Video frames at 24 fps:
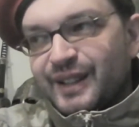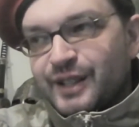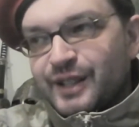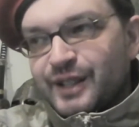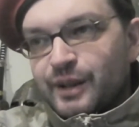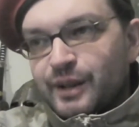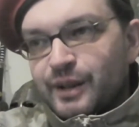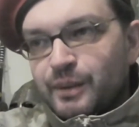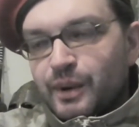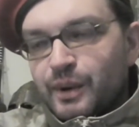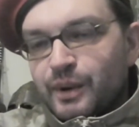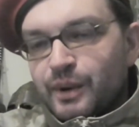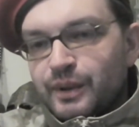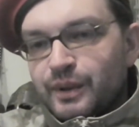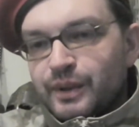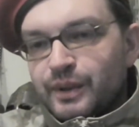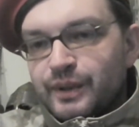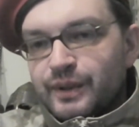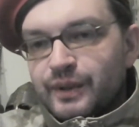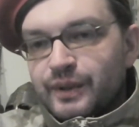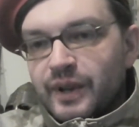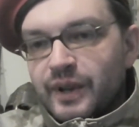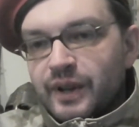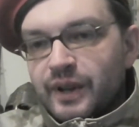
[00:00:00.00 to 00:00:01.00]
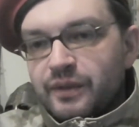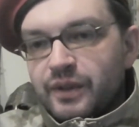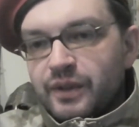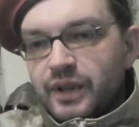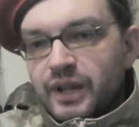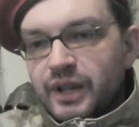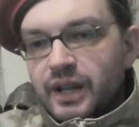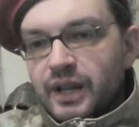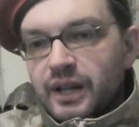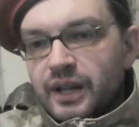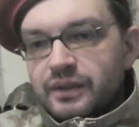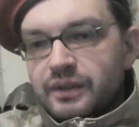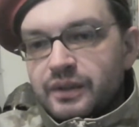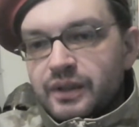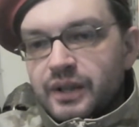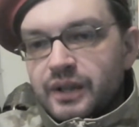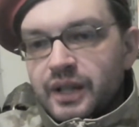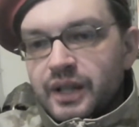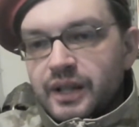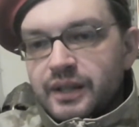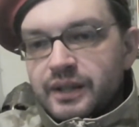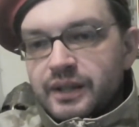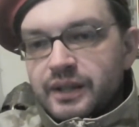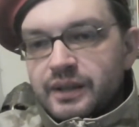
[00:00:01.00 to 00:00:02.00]
and so on. Every
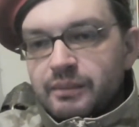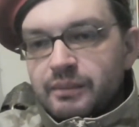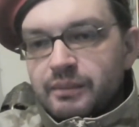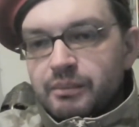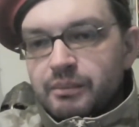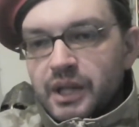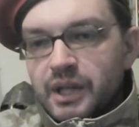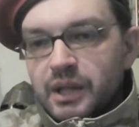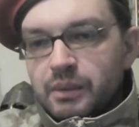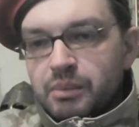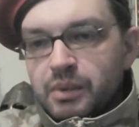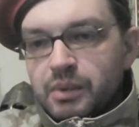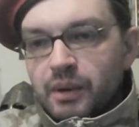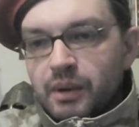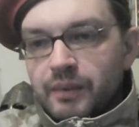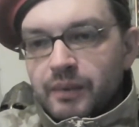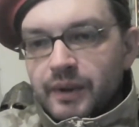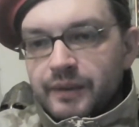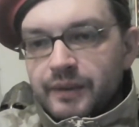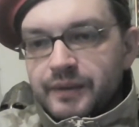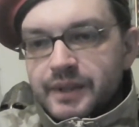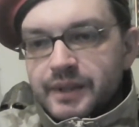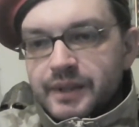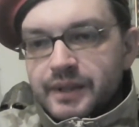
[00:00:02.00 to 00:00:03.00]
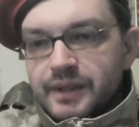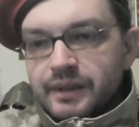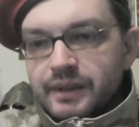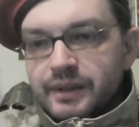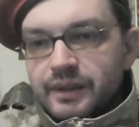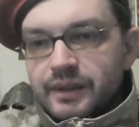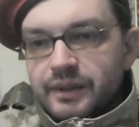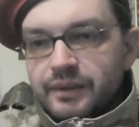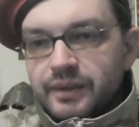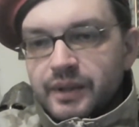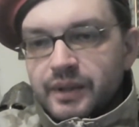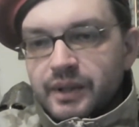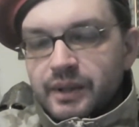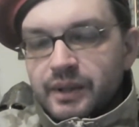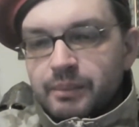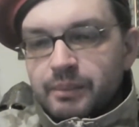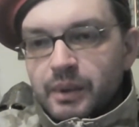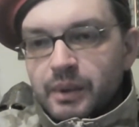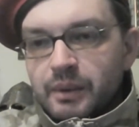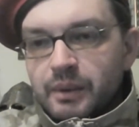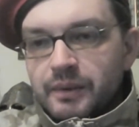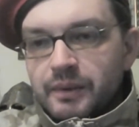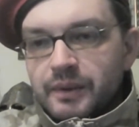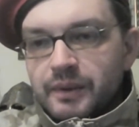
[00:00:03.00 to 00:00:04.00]
country has big problems,
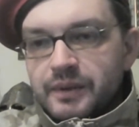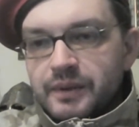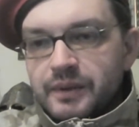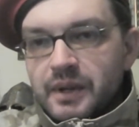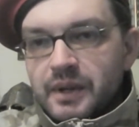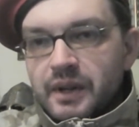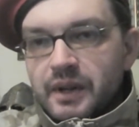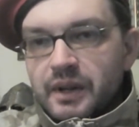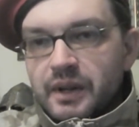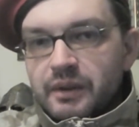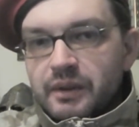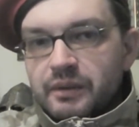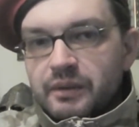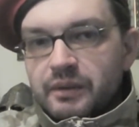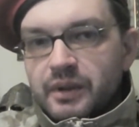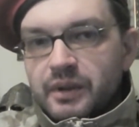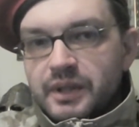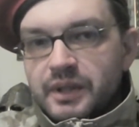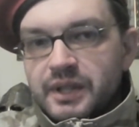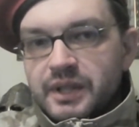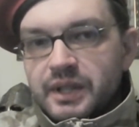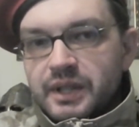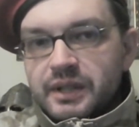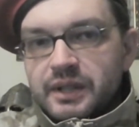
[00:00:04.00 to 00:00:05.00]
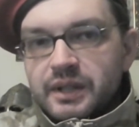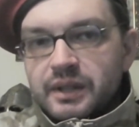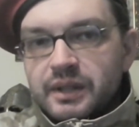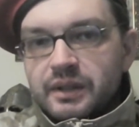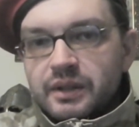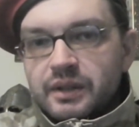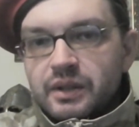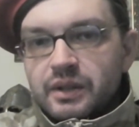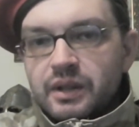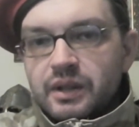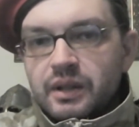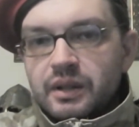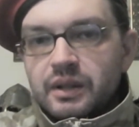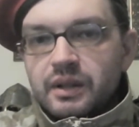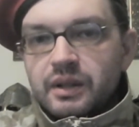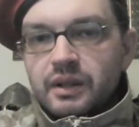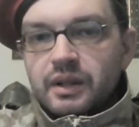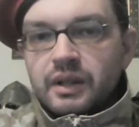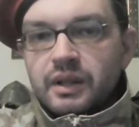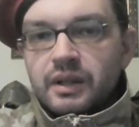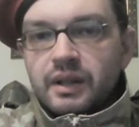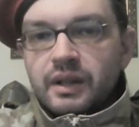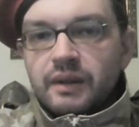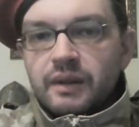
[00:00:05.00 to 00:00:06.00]
different problems. For instance,
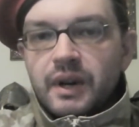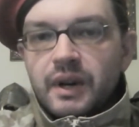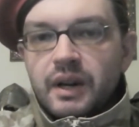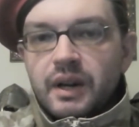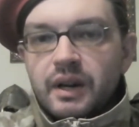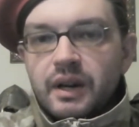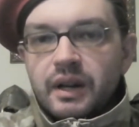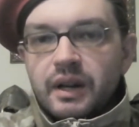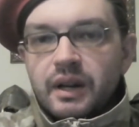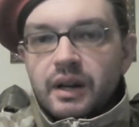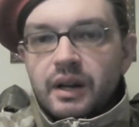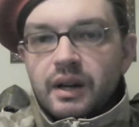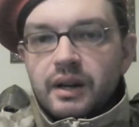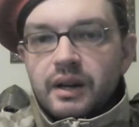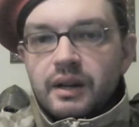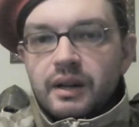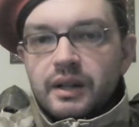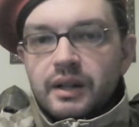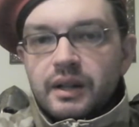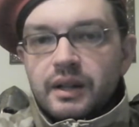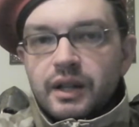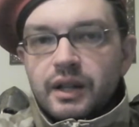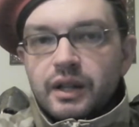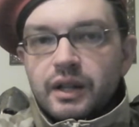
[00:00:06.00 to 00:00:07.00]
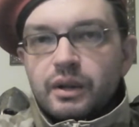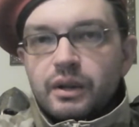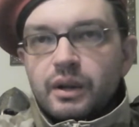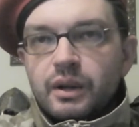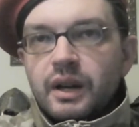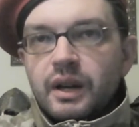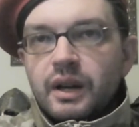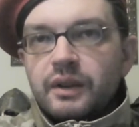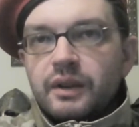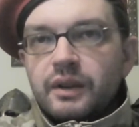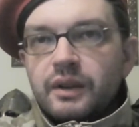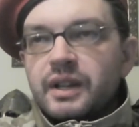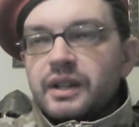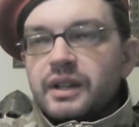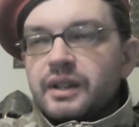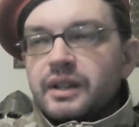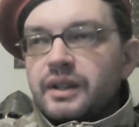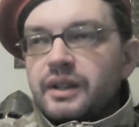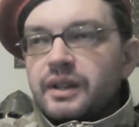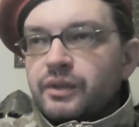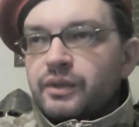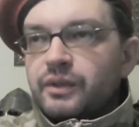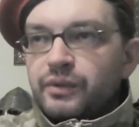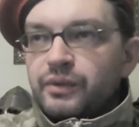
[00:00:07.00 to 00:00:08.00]
in America, you have
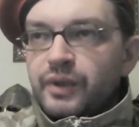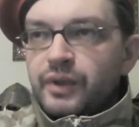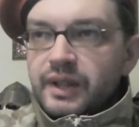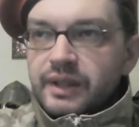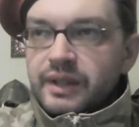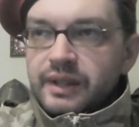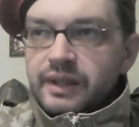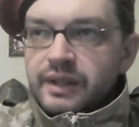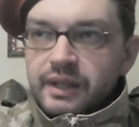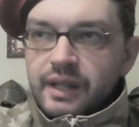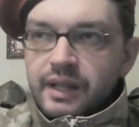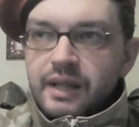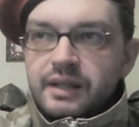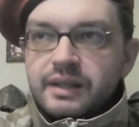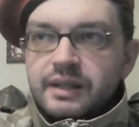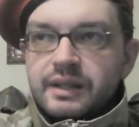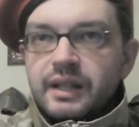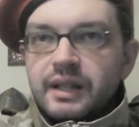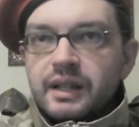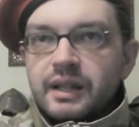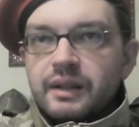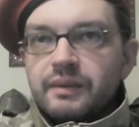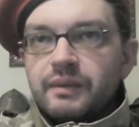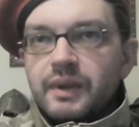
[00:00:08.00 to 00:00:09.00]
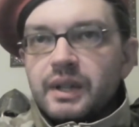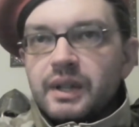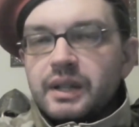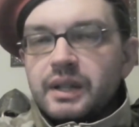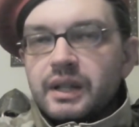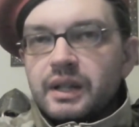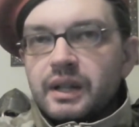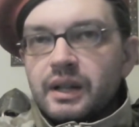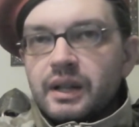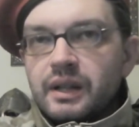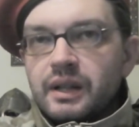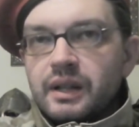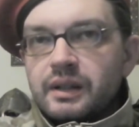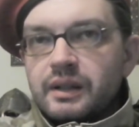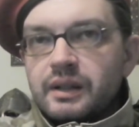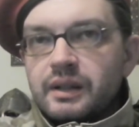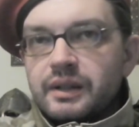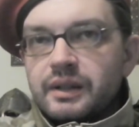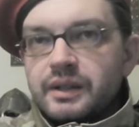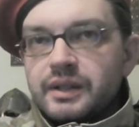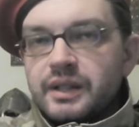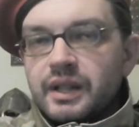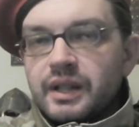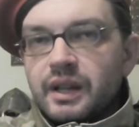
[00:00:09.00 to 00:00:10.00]
a fantastic
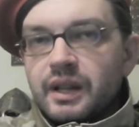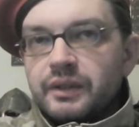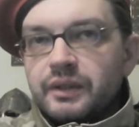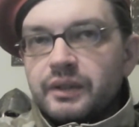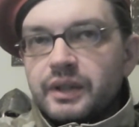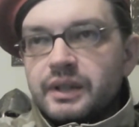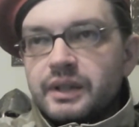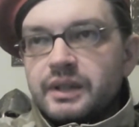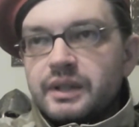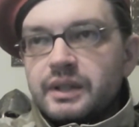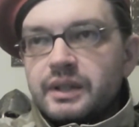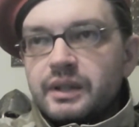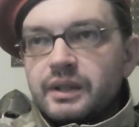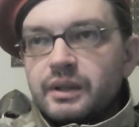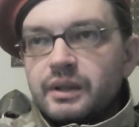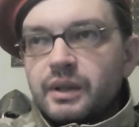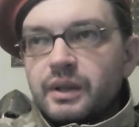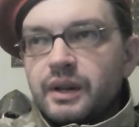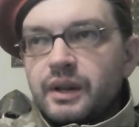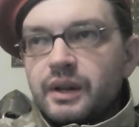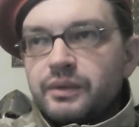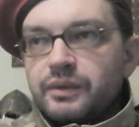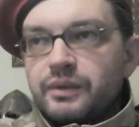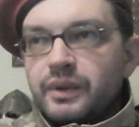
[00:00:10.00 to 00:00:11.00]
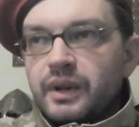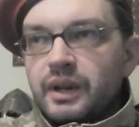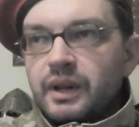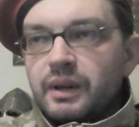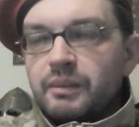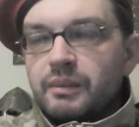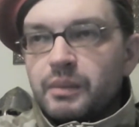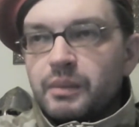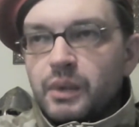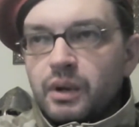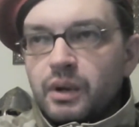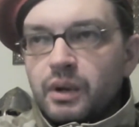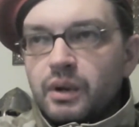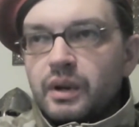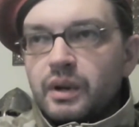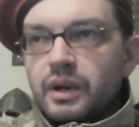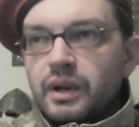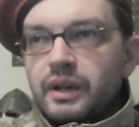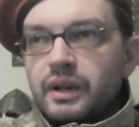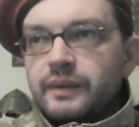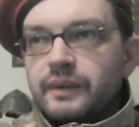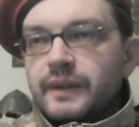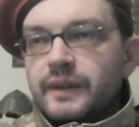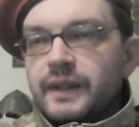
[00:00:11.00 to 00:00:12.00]
medical service. You have
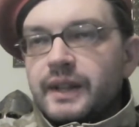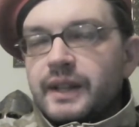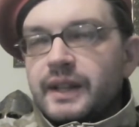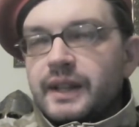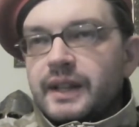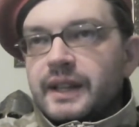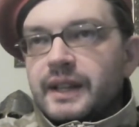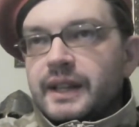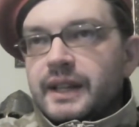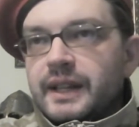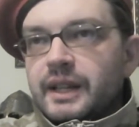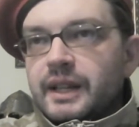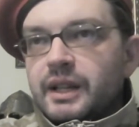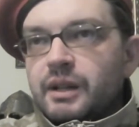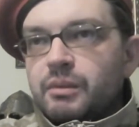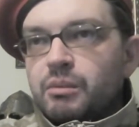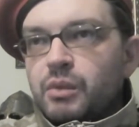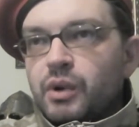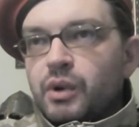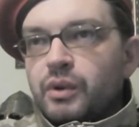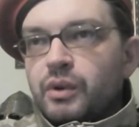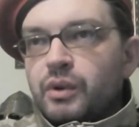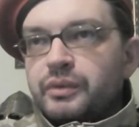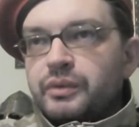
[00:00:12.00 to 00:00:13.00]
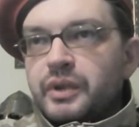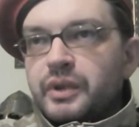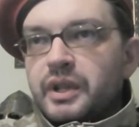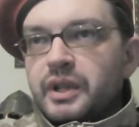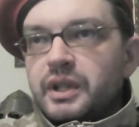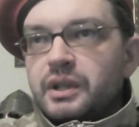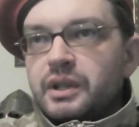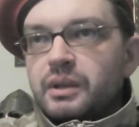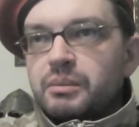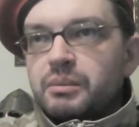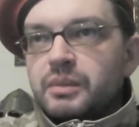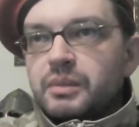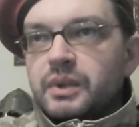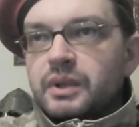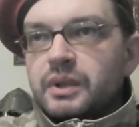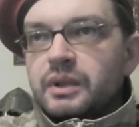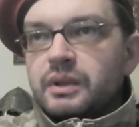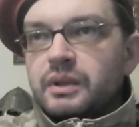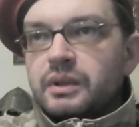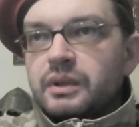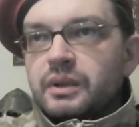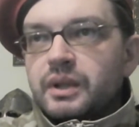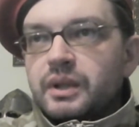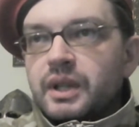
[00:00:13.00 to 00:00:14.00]
more freedom
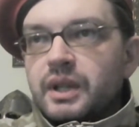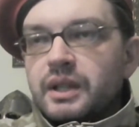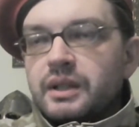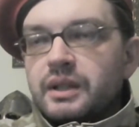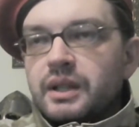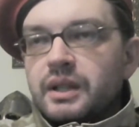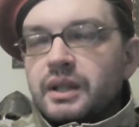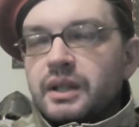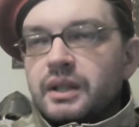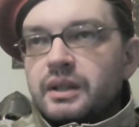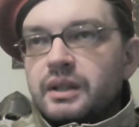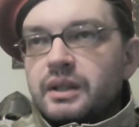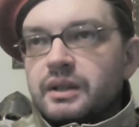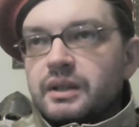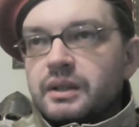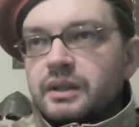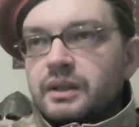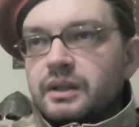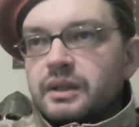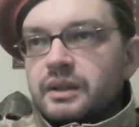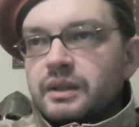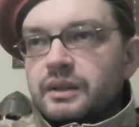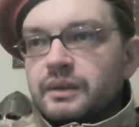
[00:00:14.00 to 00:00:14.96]
to getting